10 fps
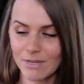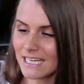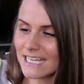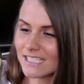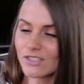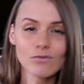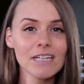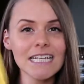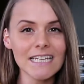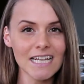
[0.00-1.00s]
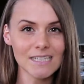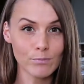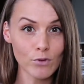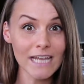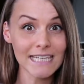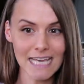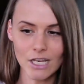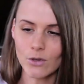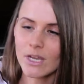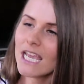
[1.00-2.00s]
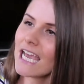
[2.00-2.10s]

but it is. It's a really nice bright yellow,